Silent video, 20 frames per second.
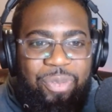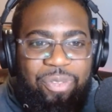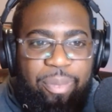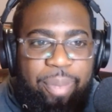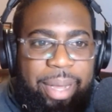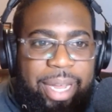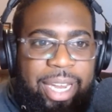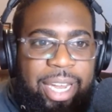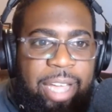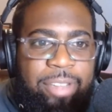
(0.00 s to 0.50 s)
for
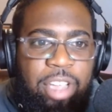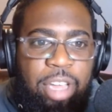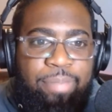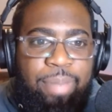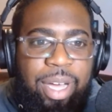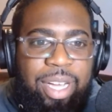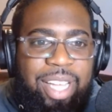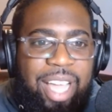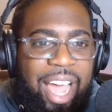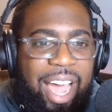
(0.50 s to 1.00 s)
making Locked On
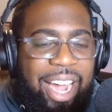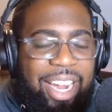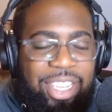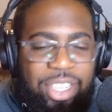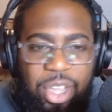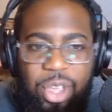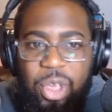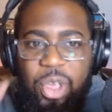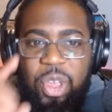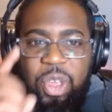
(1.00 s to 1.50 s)

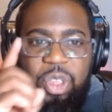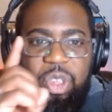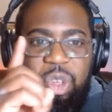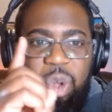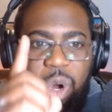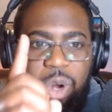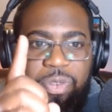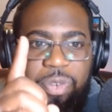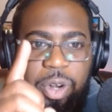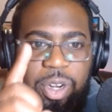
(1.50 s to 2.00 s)
Buckeyes
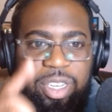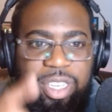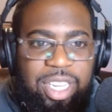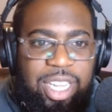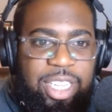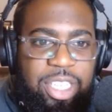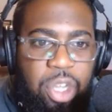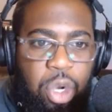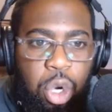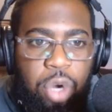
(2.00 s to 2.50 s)
your first
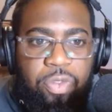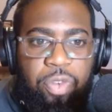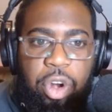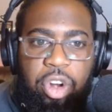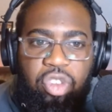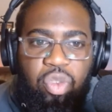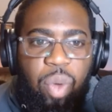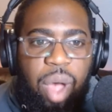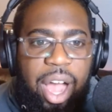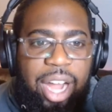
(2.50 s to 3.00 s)
listen or
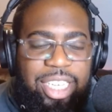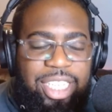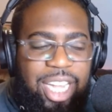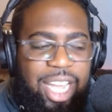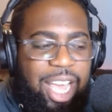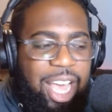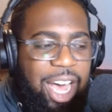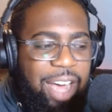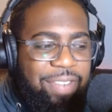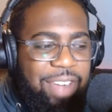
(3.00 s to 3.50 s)
first watch
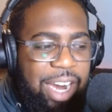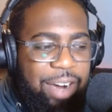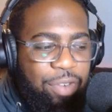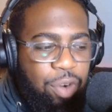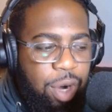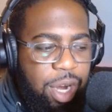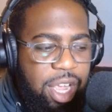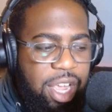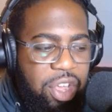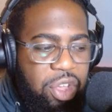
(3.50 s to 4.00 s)
of
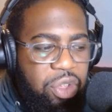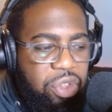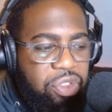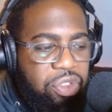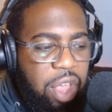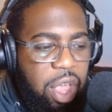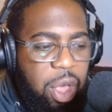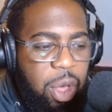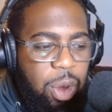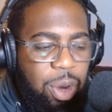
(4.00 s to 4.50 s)
every
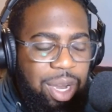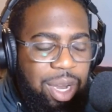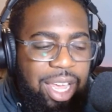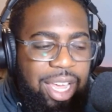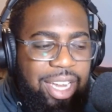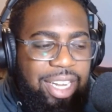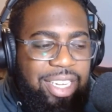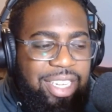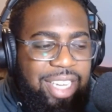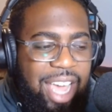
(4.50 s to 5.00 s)
single
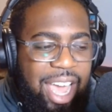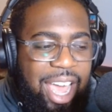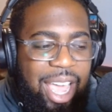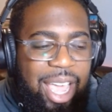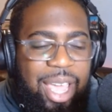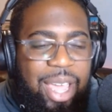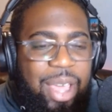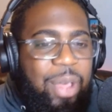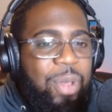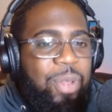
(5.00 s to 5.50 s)

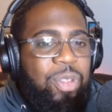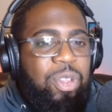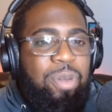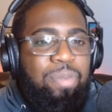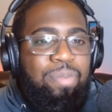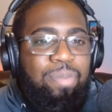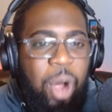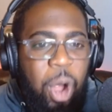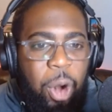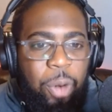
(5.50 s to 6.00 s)
day.
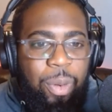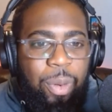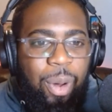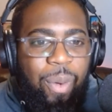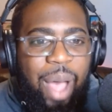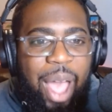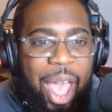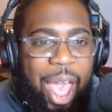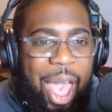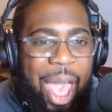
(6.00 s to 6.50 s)

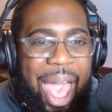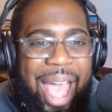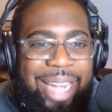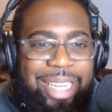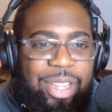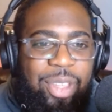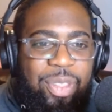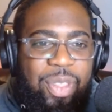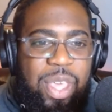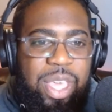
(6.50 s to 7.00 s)
Tomorrow,
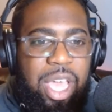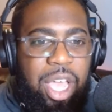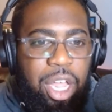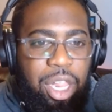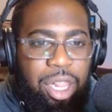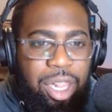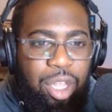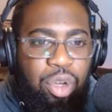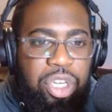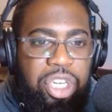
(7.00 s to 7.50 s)
at the
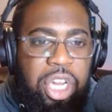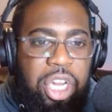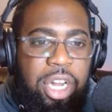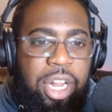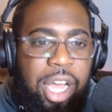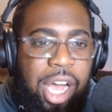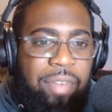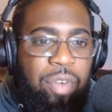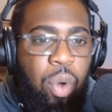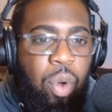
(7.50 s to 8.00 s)
conclusion
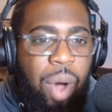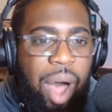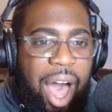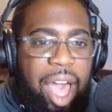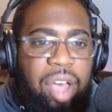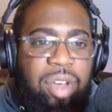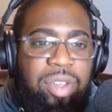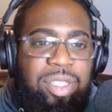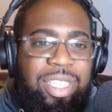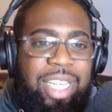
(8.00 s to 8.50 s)
of
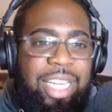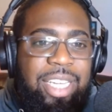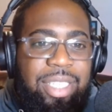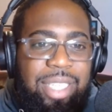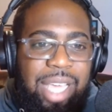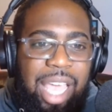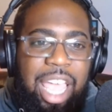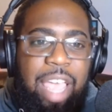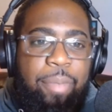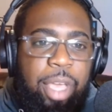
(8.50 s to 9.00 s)
Ohio State's
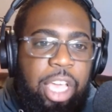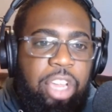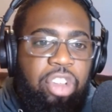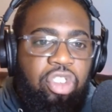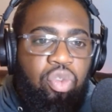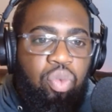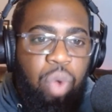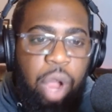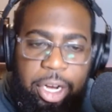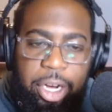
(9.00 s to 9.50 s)
game
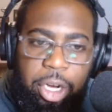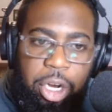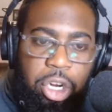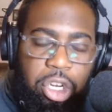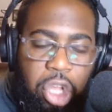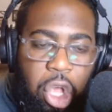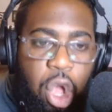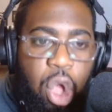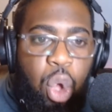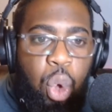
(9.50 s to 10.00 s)
against
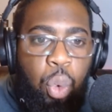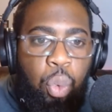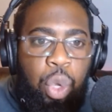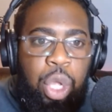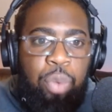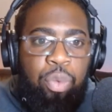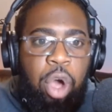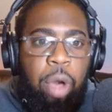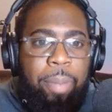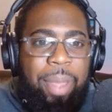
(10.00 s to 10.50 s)
Rutgers,
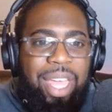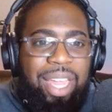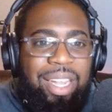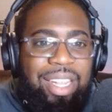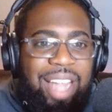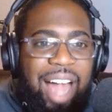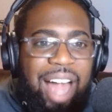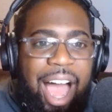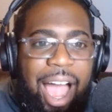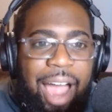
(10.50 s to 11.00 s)
we will be
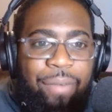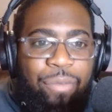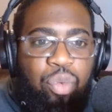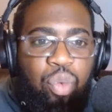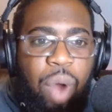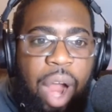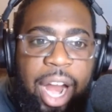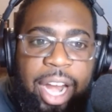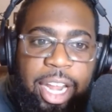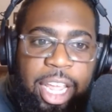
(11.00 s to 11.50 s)
live
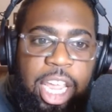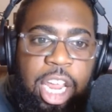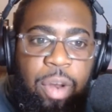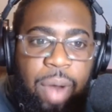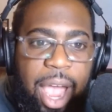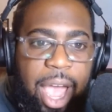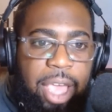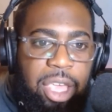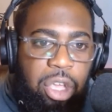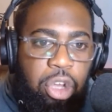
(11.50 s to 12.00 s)
right here
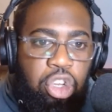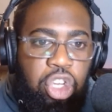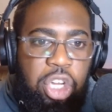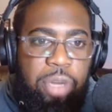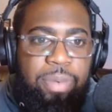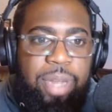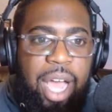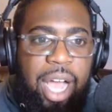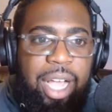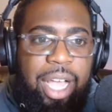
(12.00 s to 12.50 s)
at
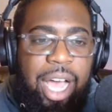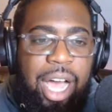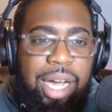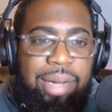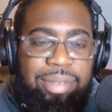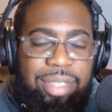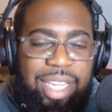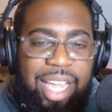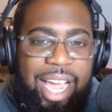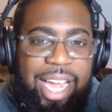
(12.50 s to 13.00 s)

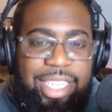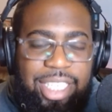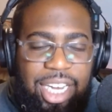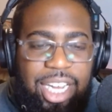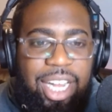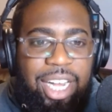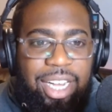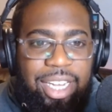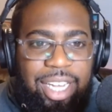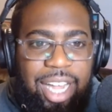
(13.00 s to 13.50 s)

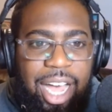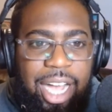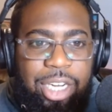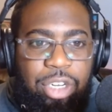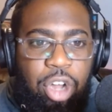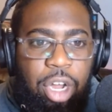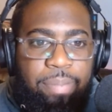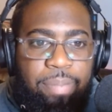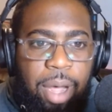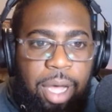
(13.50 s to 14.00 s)

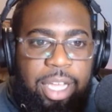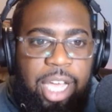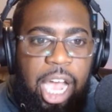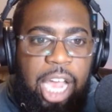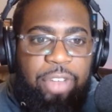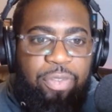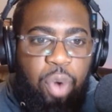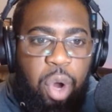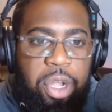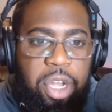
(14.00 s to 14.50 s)

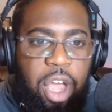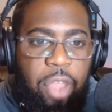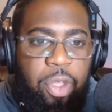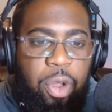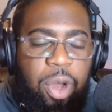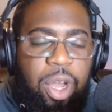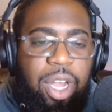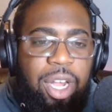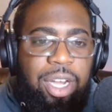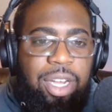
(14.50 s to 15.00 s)
youtube.com/lockedonbuckeyes for
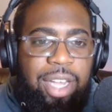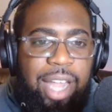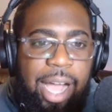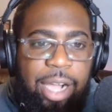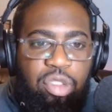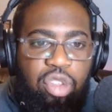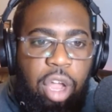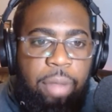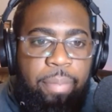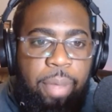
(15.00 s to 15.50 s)
another
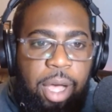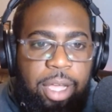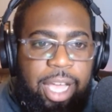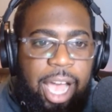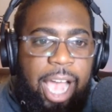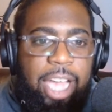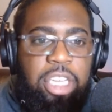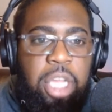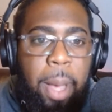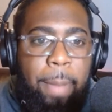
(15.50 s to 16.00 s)
Locked On
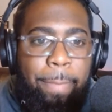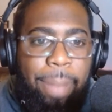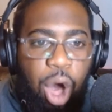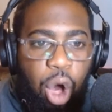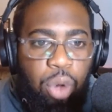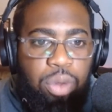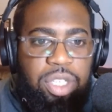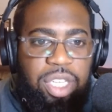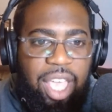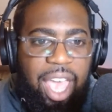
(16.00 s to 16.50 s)
Buckeyes
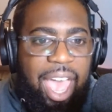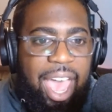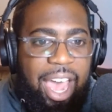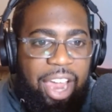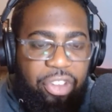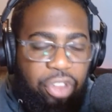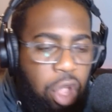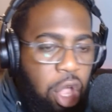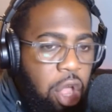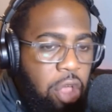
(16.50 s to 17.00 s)

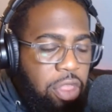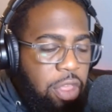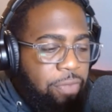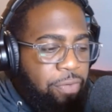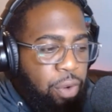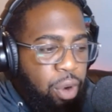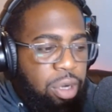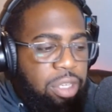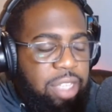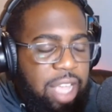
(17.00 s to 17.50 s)
postcast. The
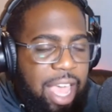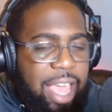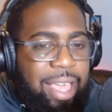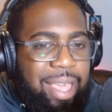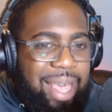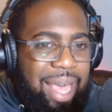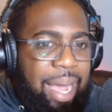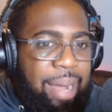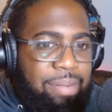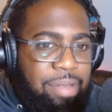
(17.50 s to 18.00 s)
first 8
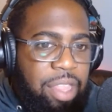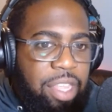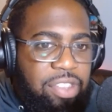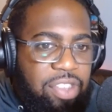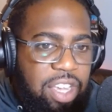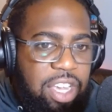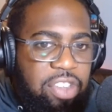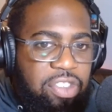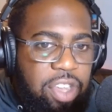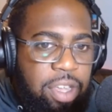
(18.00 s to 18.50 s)
games of the
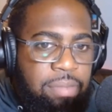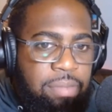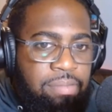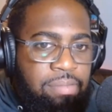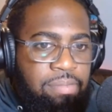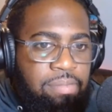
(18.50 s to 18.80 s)
season,